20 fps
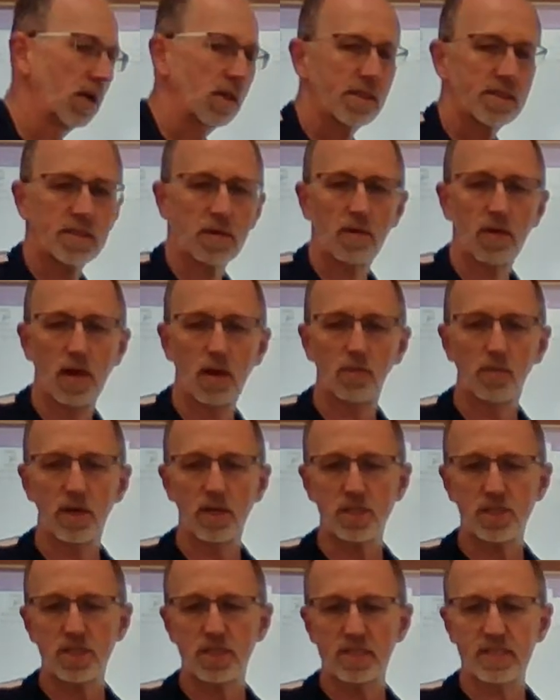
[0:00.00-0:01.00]
So I
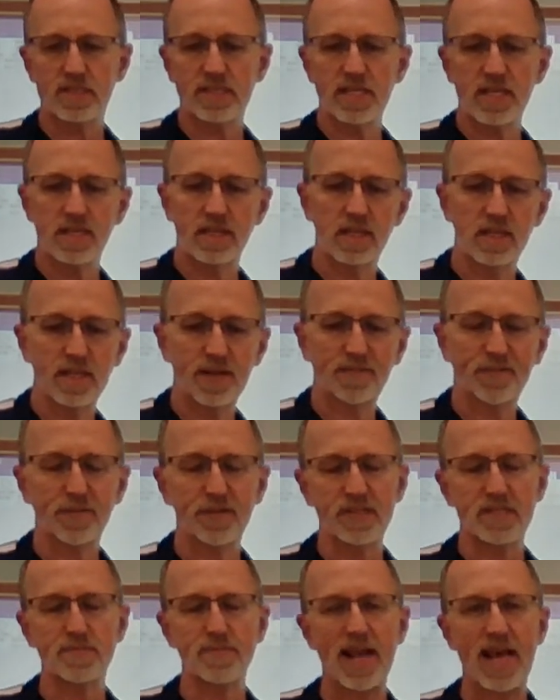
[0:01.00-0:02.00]
want you to see the
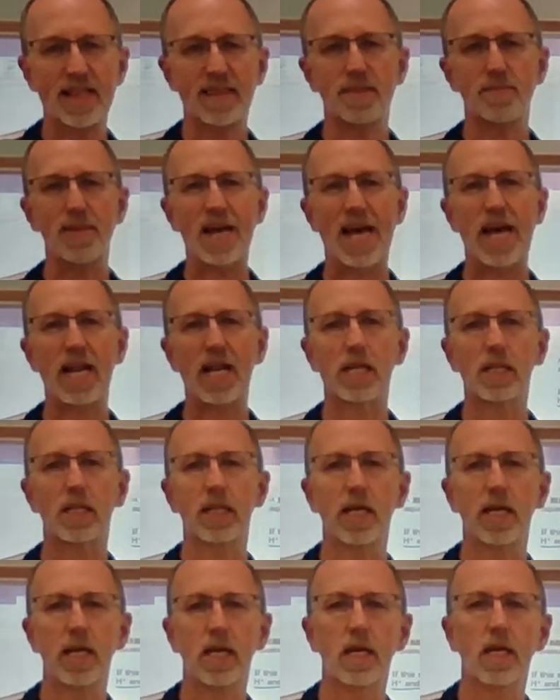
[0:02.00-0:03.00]
difference
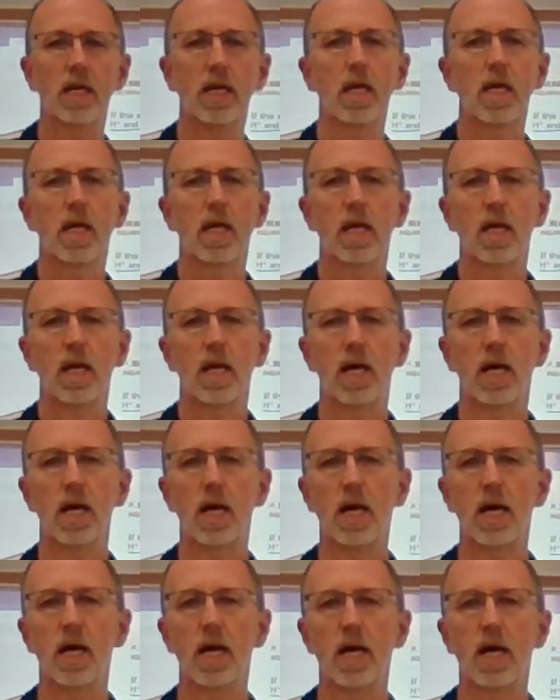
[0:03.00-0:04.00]
mathematically
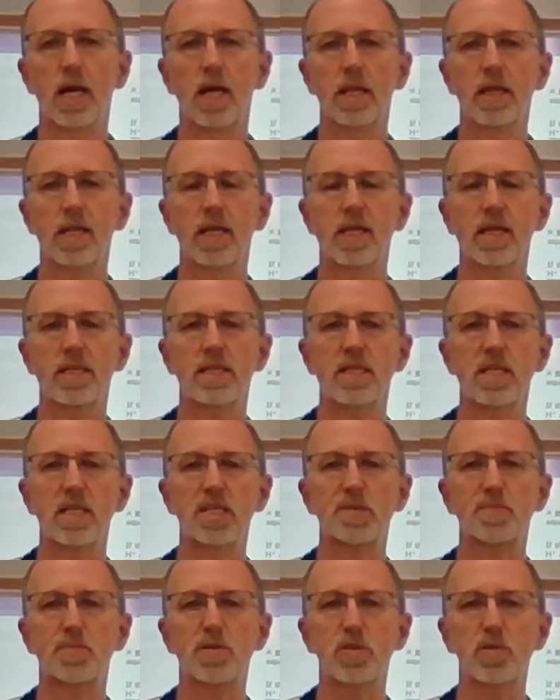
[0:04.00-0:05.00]
that
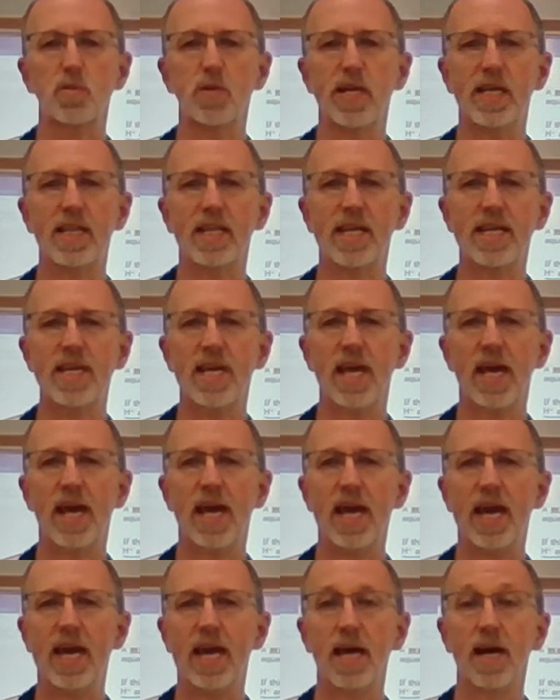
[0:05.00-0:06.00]
exists between the
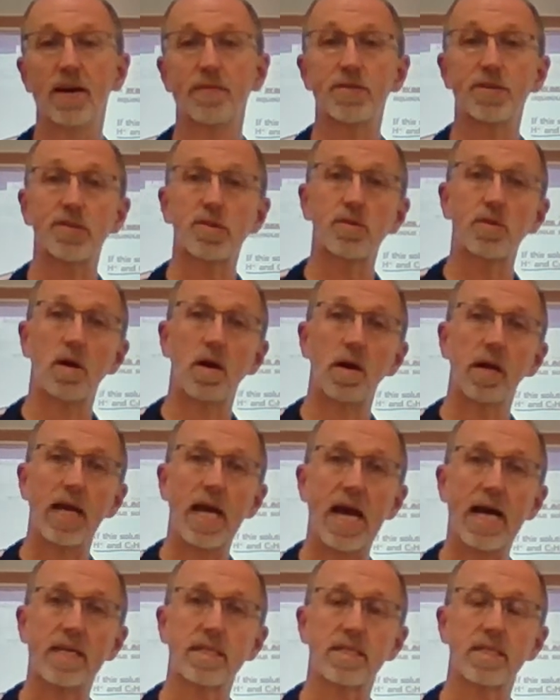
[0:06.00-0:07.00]
K of a strong
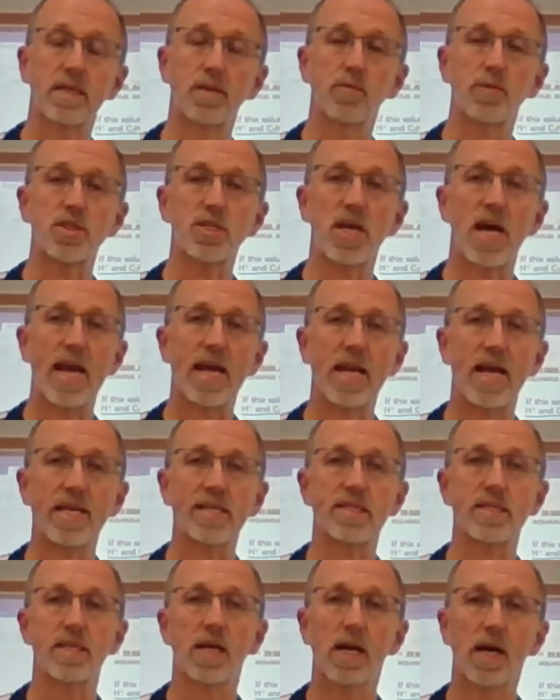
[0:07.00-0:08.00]
acid, which
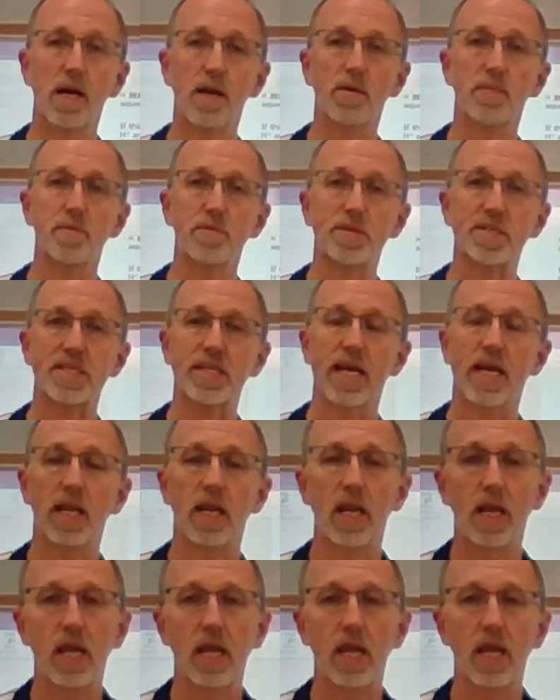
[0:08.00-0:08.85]
ionizes 100%,